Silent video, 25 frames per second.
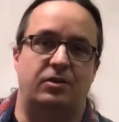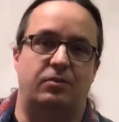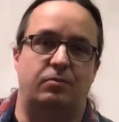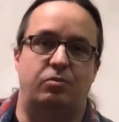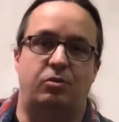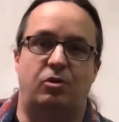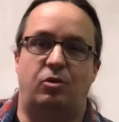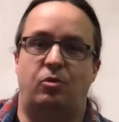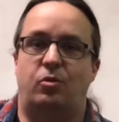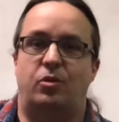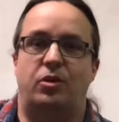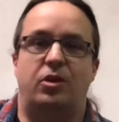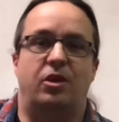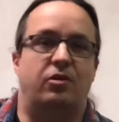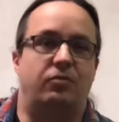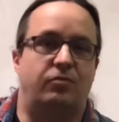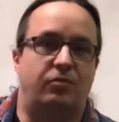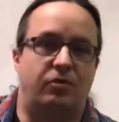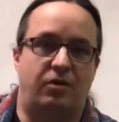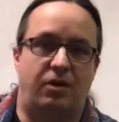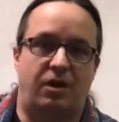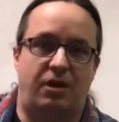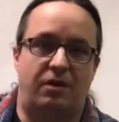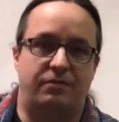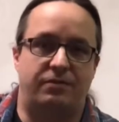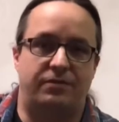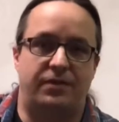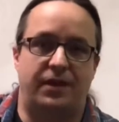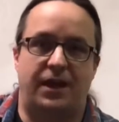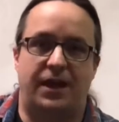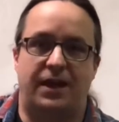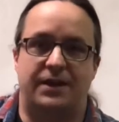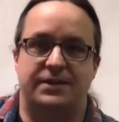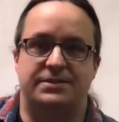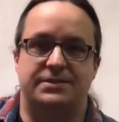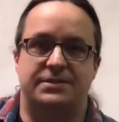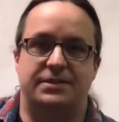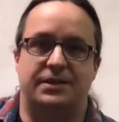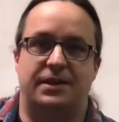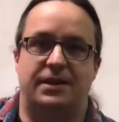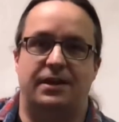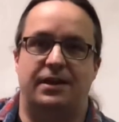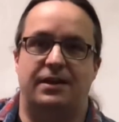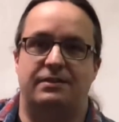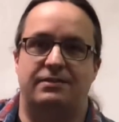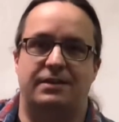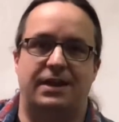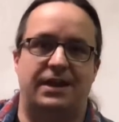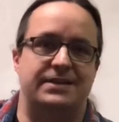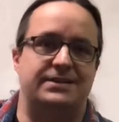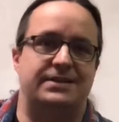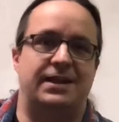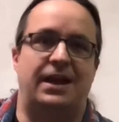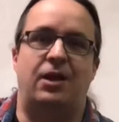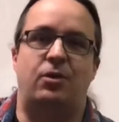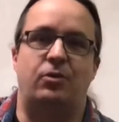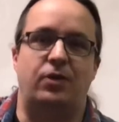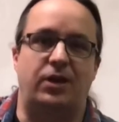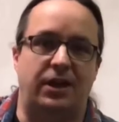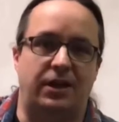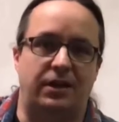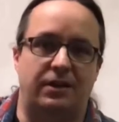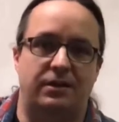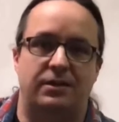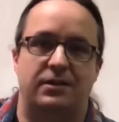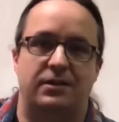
pull one over off that townie,